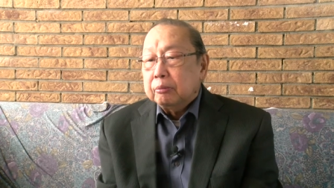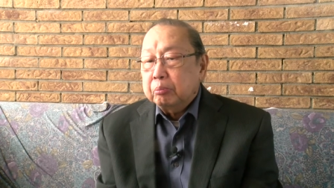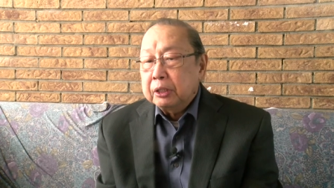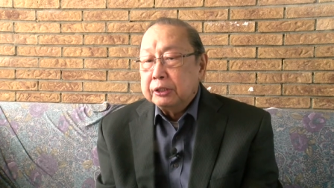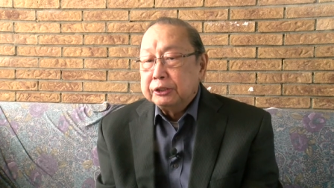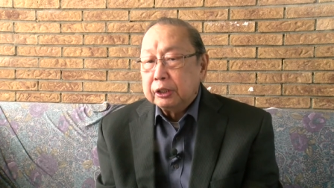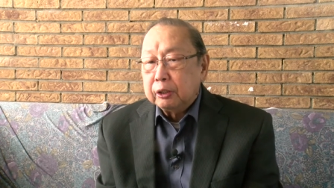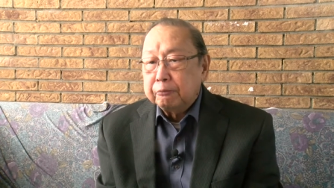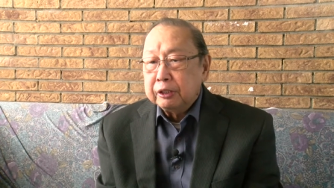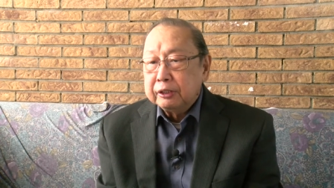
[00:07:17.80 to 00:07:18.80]
Merger
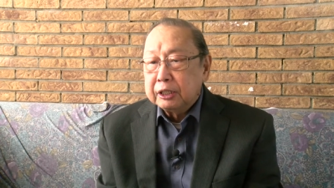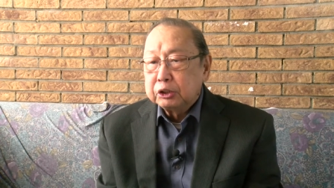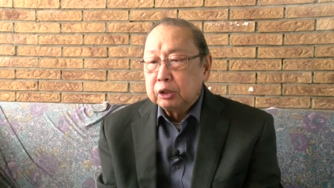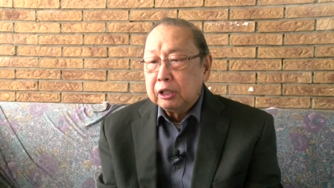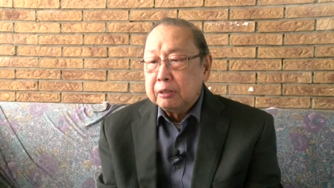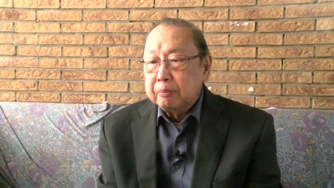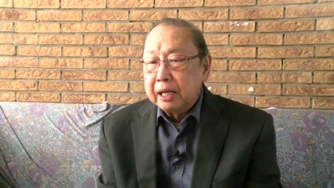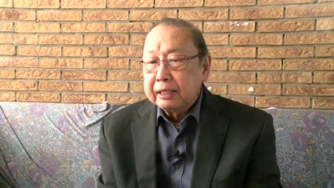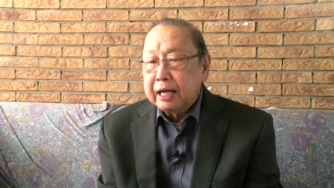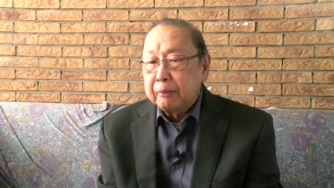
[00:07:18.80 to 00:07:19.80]
of industrial and
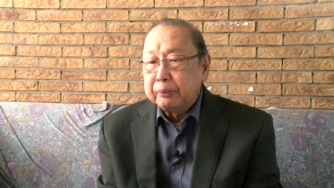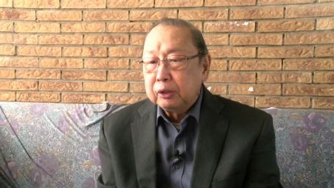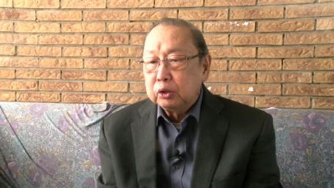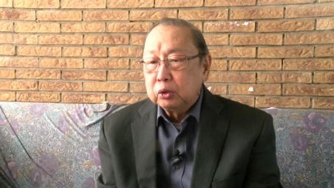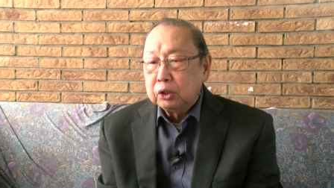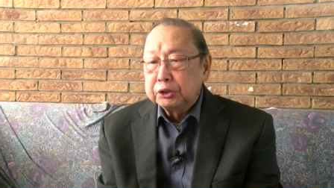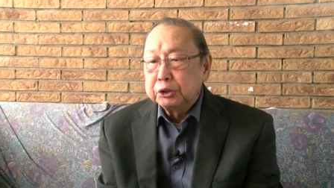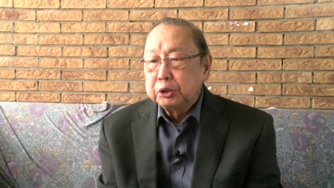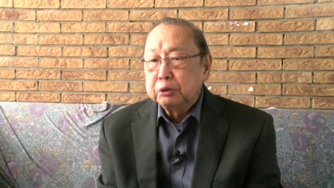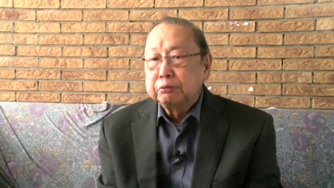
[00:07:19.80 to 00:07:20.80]
bank capital to
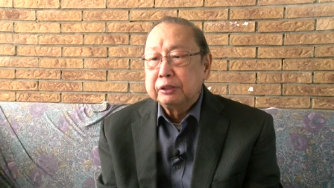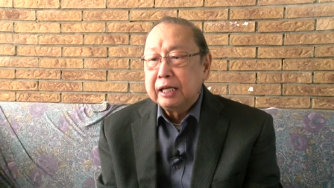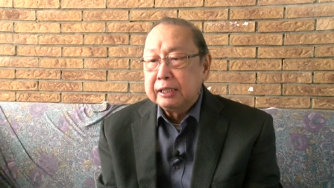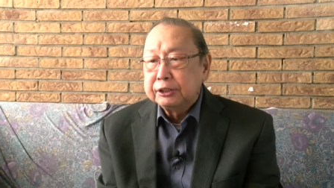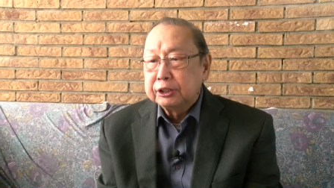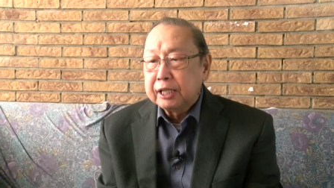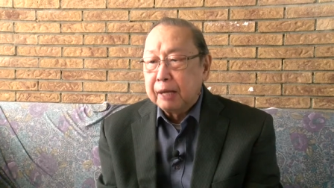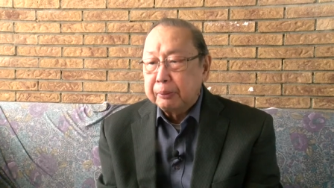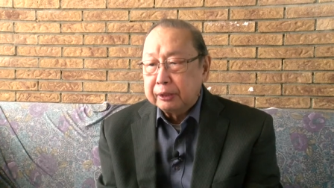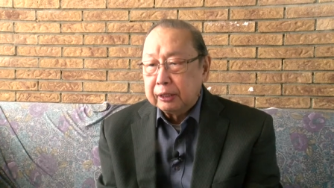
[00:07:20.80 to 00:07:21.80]
constitute finance
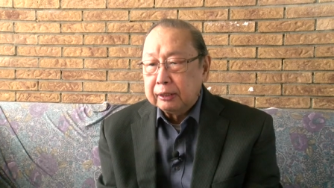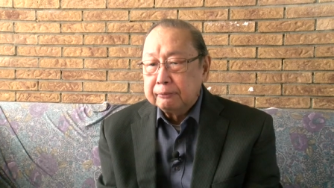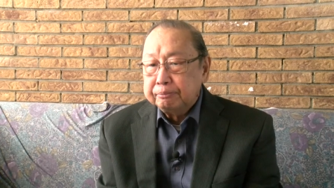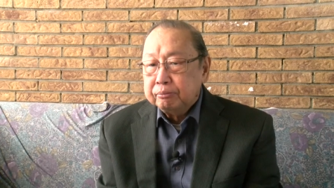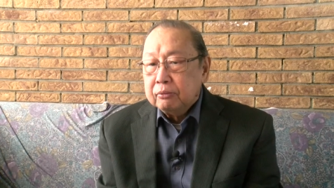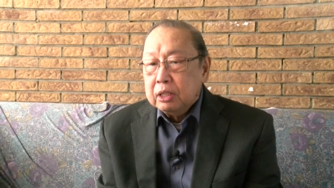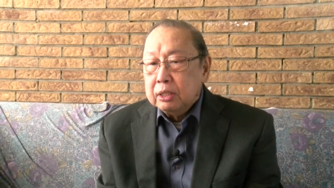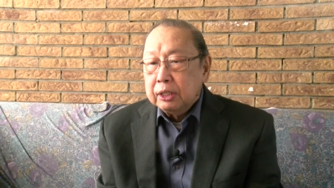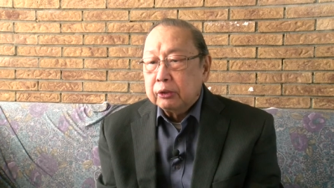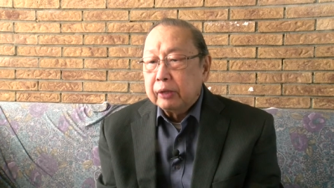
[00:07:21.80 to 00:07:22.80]
capital,
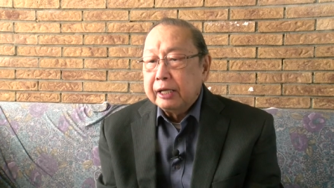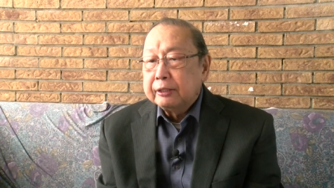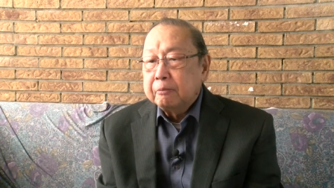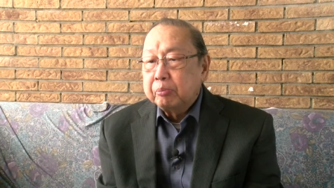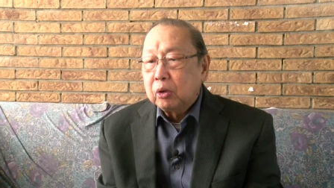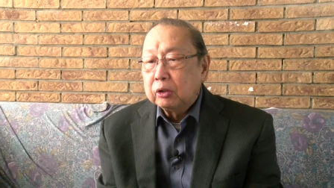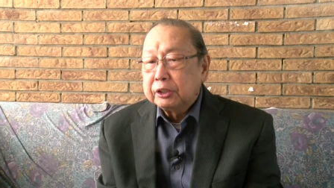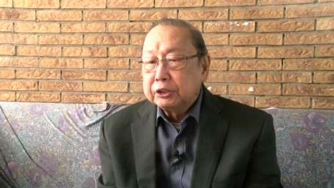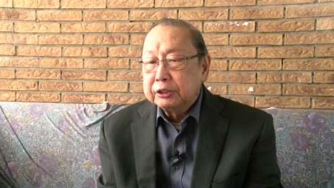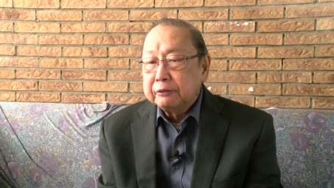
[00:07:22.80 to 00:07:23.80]
a great
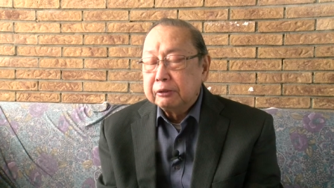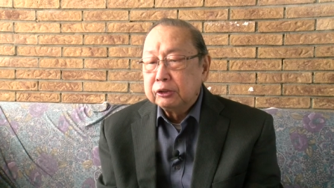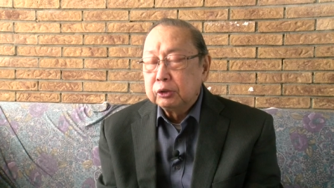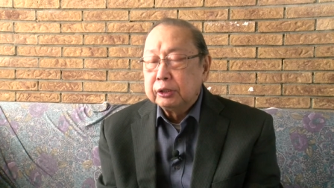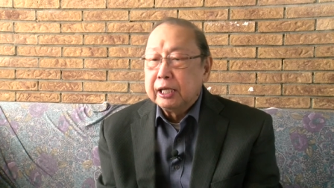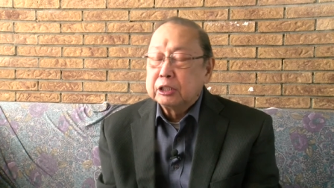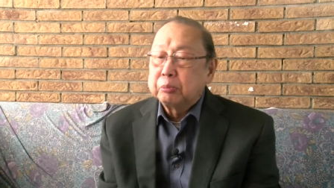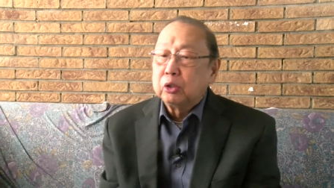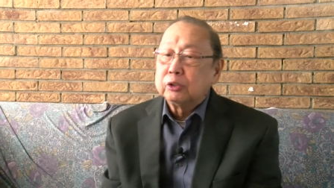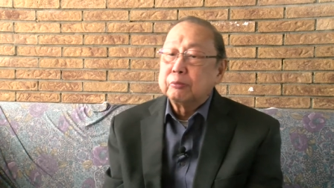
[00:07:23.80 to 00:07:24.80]
importance given to the
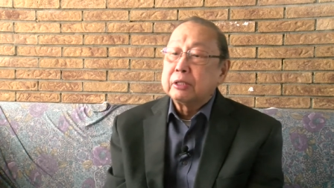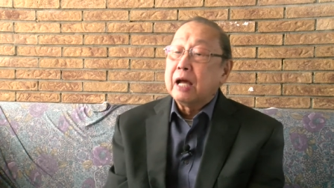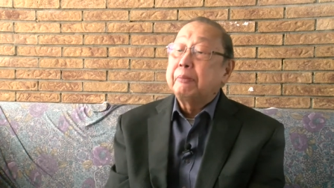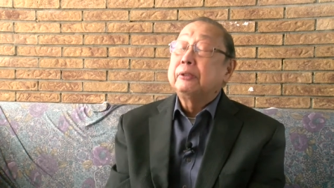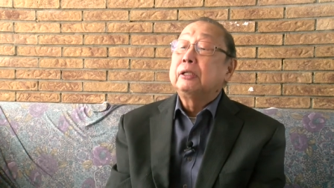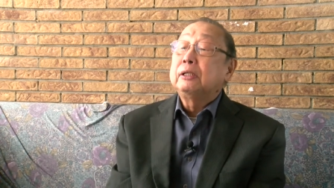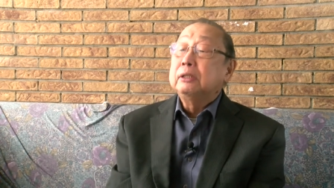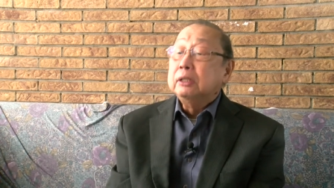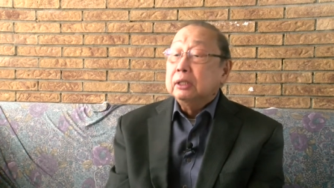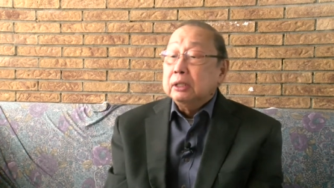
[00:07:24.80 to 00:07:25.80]
export of capital
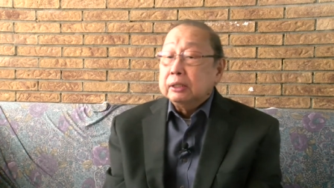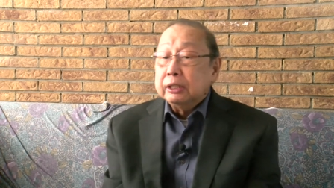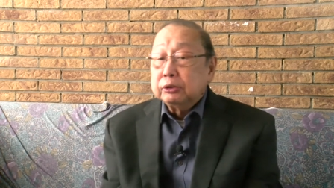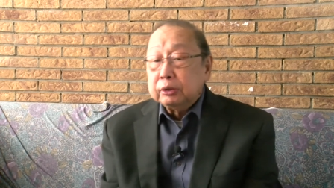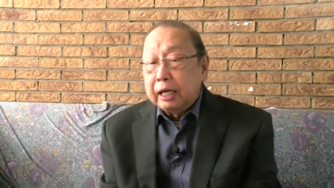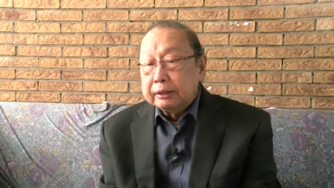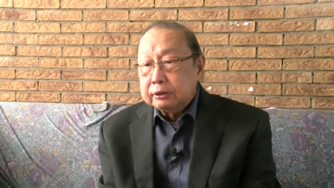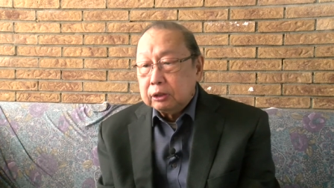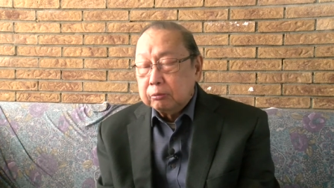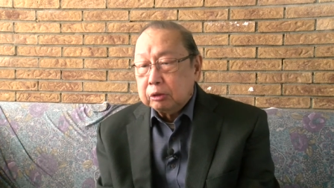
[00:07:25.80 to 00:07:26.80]
than to that
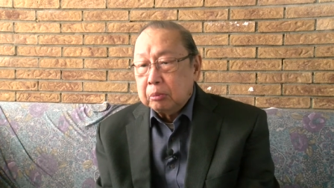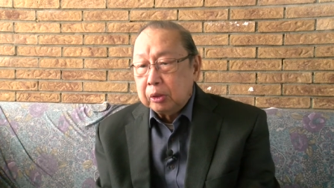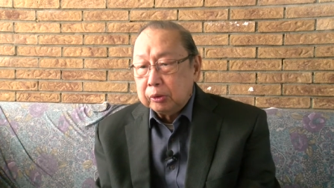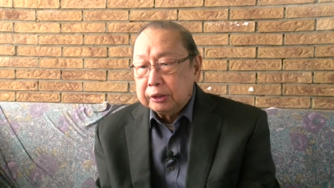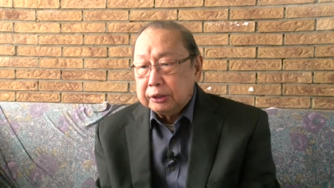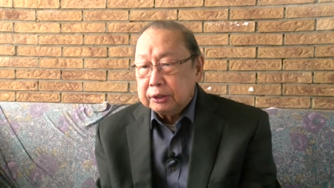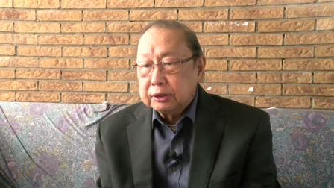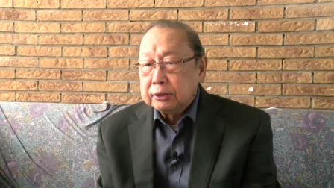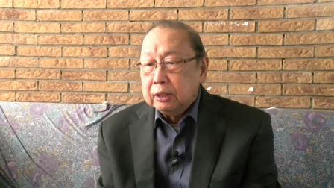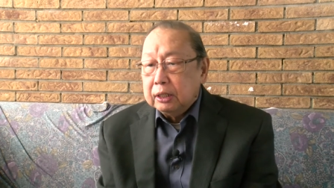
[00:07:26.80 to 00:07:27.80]
of
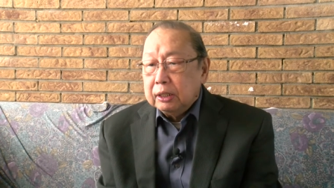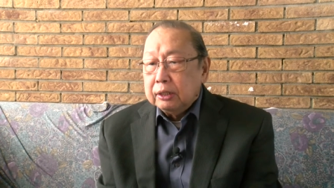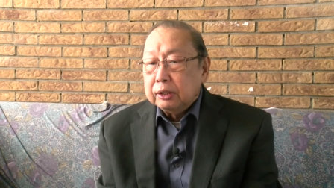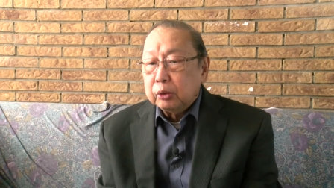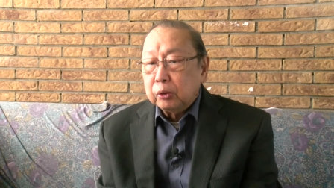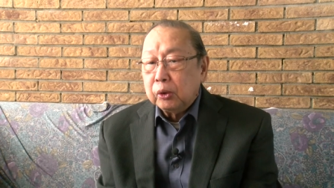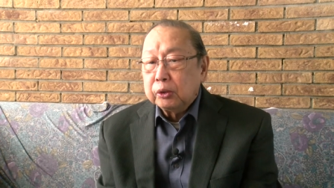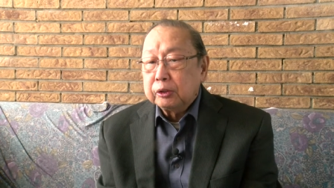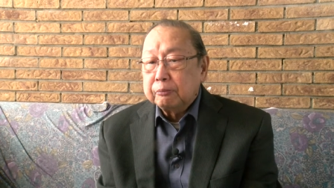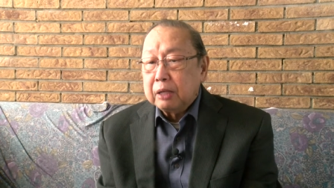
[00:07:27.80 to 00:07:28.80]
commodities. The
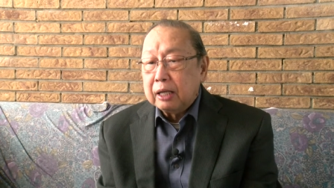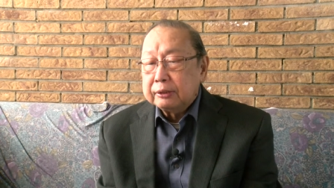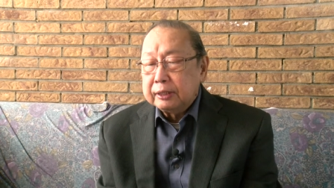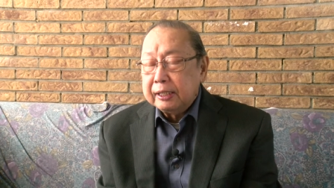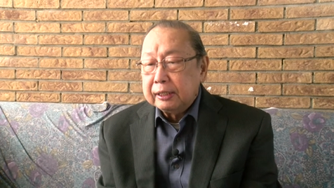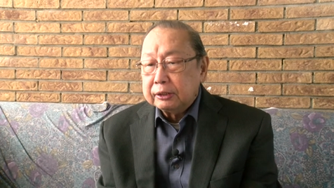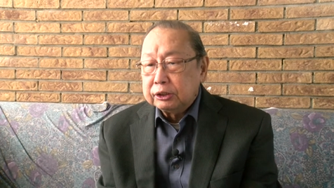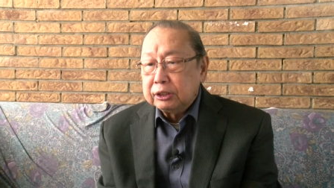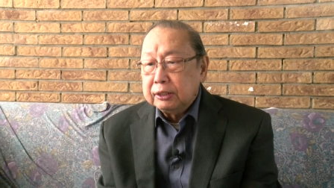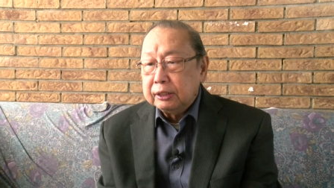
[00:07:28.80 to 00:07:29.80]
growth of cartels,
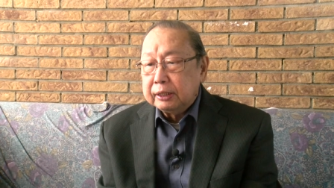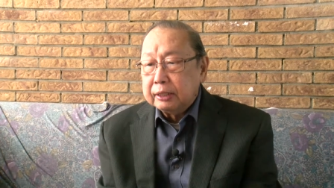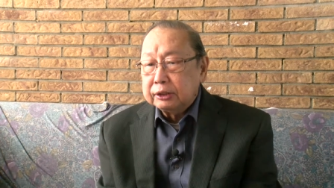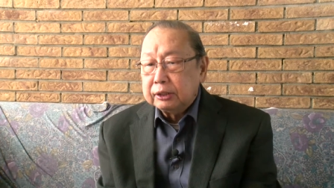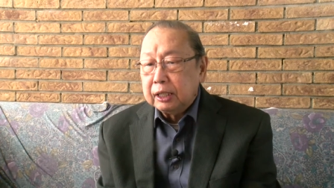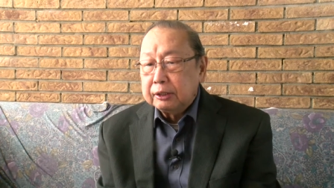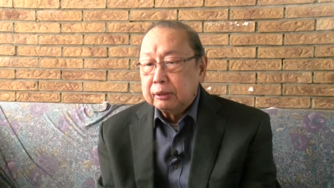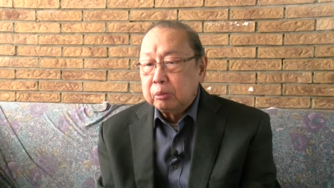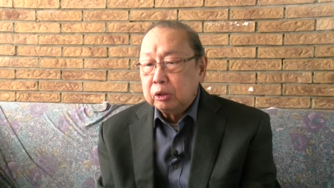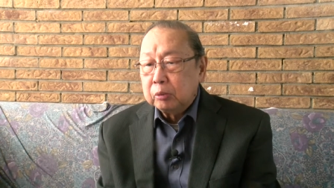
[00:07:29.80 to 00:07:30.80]
syndicates, and other
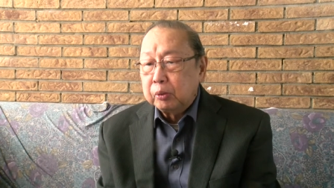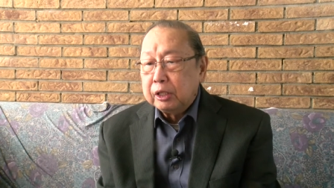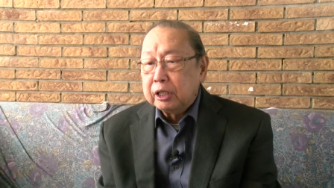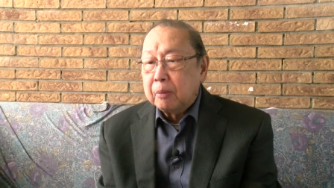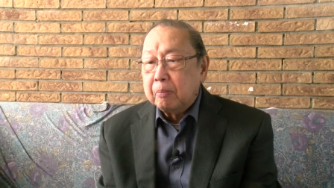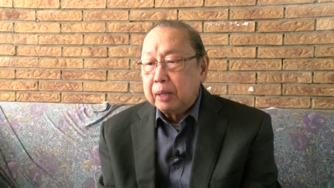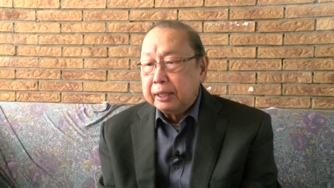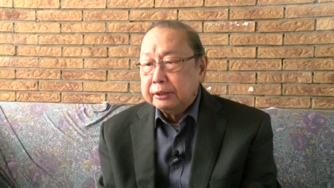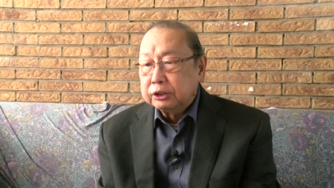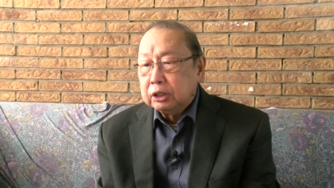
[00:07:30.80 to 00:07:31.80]
monopoly
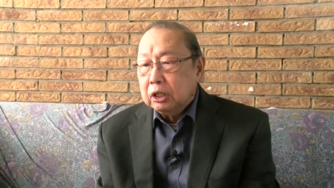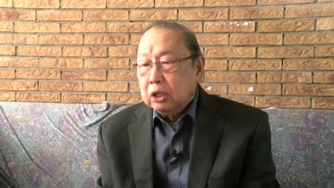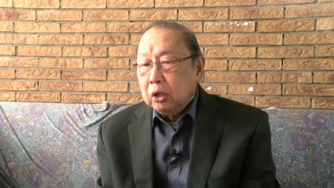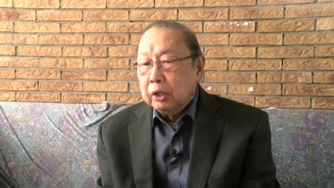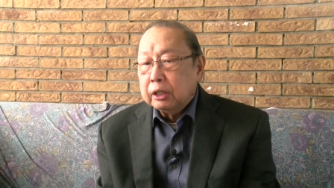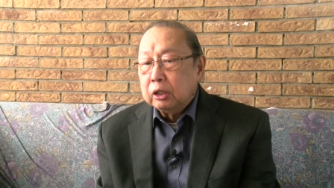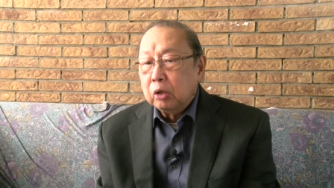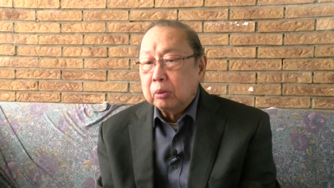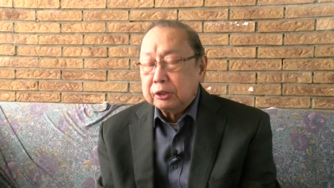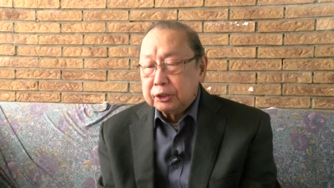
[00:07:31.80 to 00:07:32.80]
combines on a
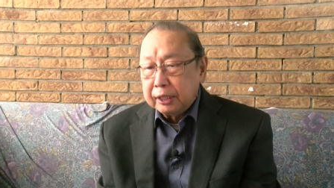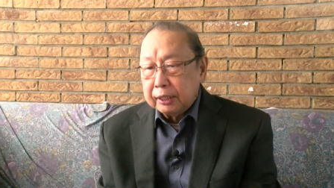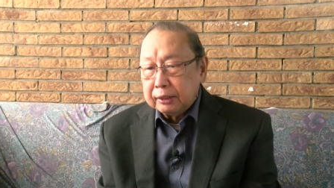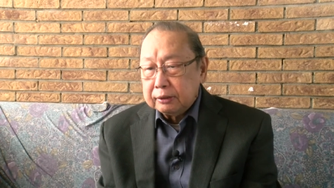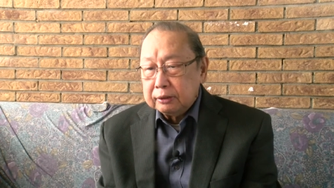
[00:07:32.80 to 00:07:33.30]
global scale.